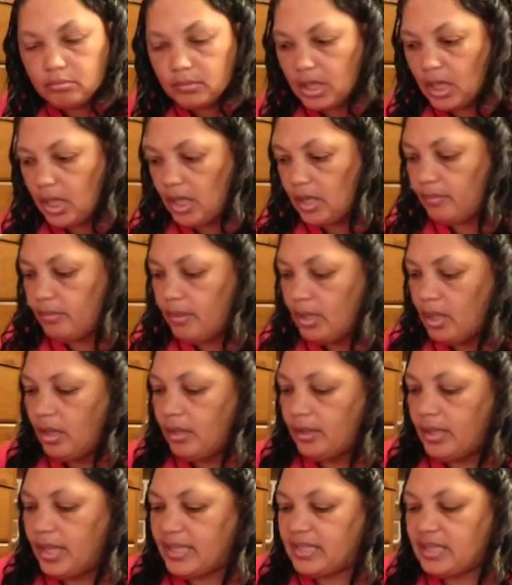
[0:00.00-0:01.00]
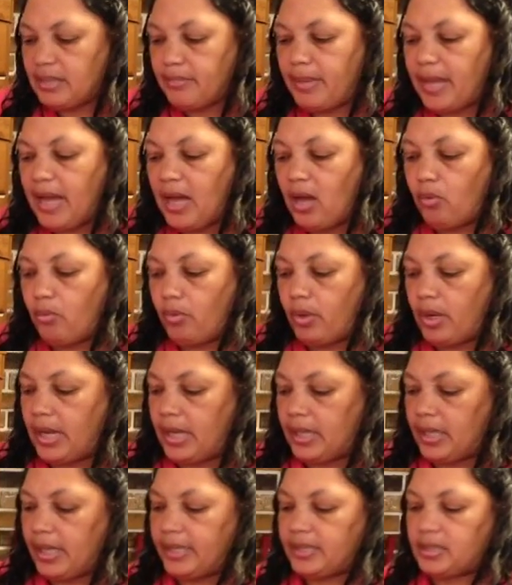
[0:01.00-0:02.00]
Okay, that's about where
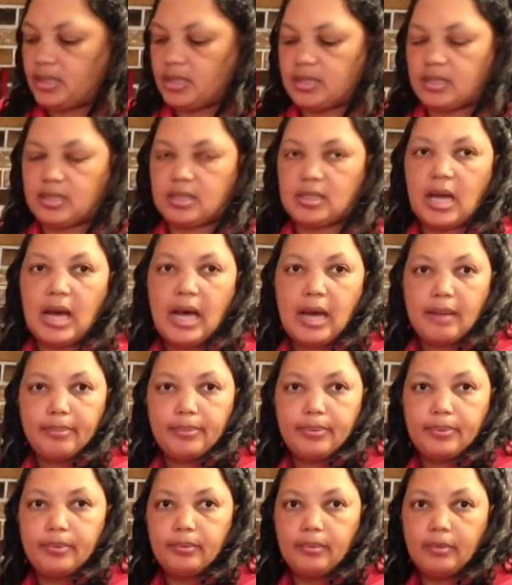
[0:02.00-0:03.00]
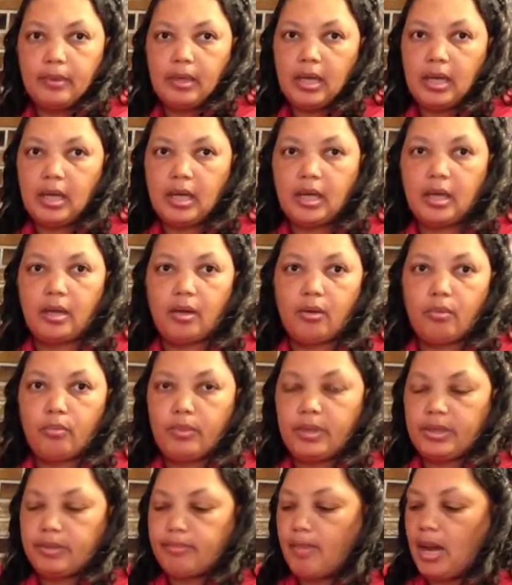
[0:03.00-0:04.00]
I like to stop
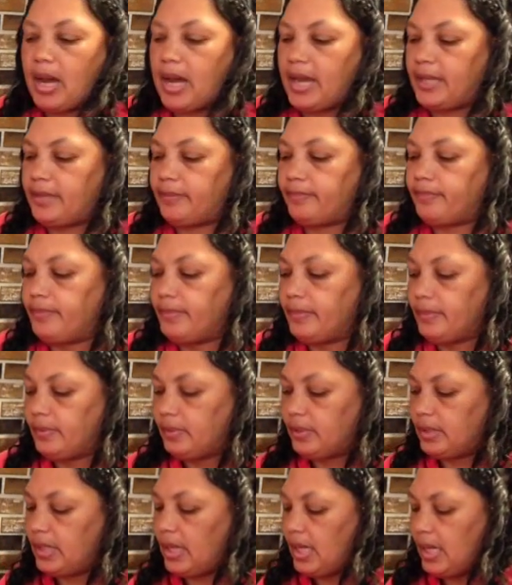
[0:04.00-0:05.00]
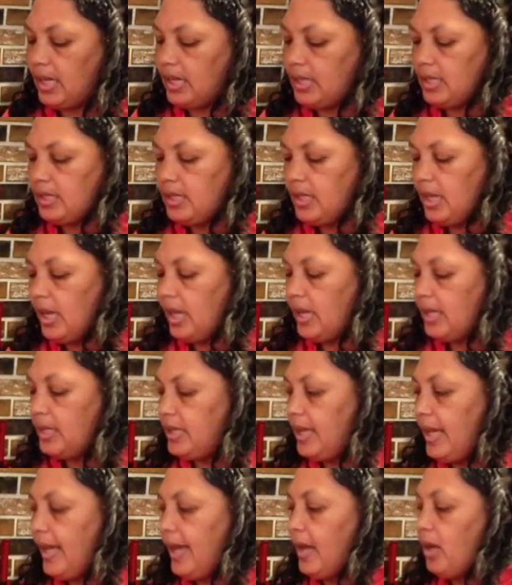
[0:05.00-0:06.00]
with mine. Okay, and
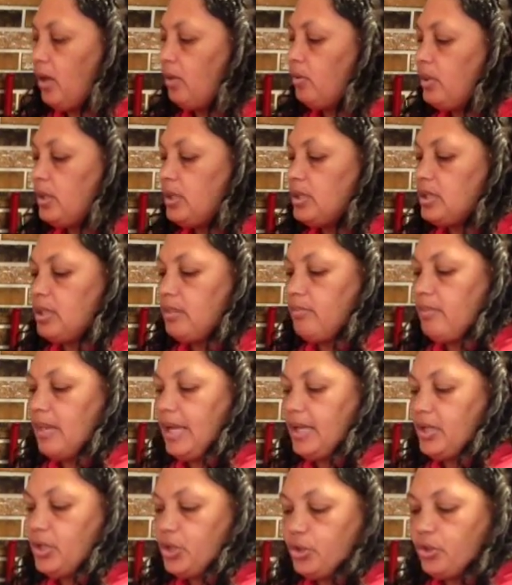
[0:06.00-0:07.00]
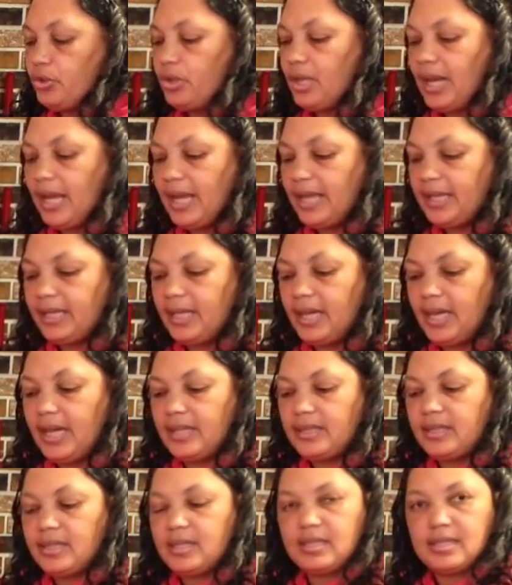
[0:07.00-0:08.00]
now to make sure that I
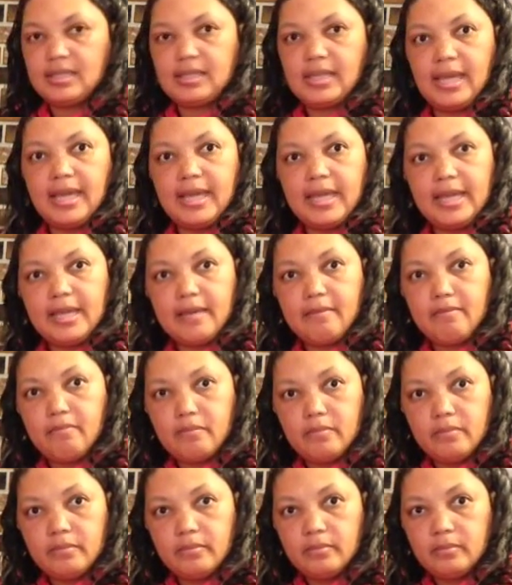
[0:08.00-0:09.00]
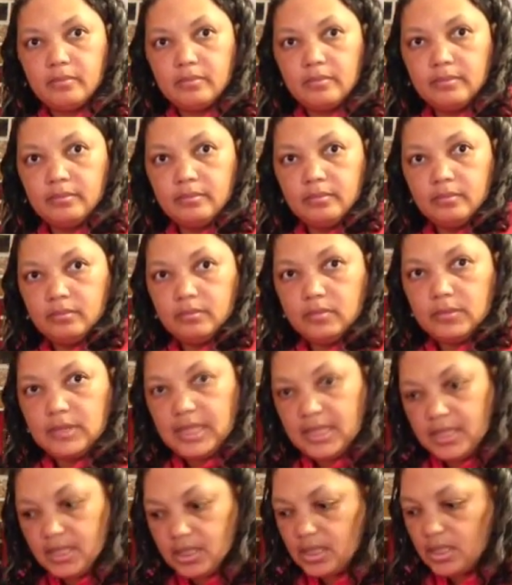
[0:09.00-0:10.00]
cut the same
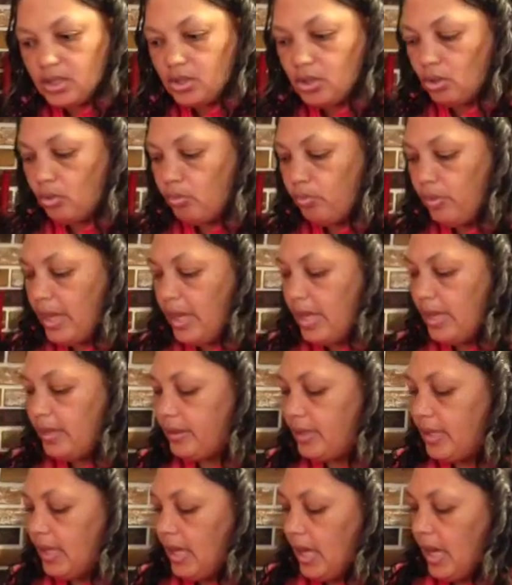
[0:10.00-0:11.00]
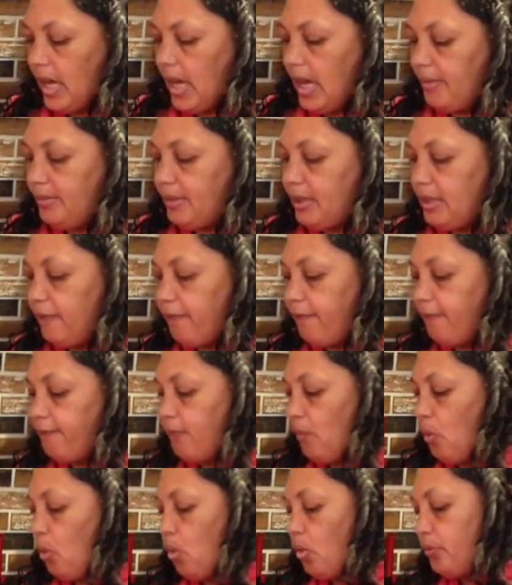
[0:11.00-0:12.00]
distance or width, I'm going to
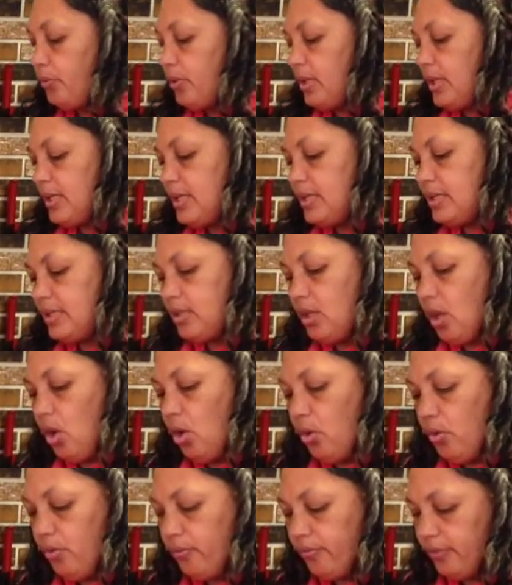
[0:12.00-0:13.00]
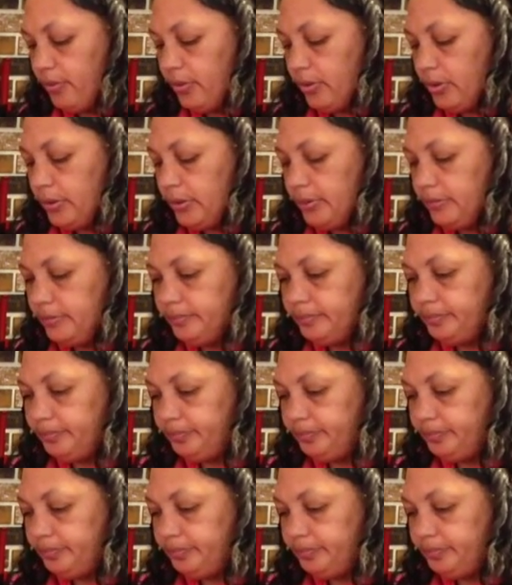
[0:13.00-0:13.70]
fold this over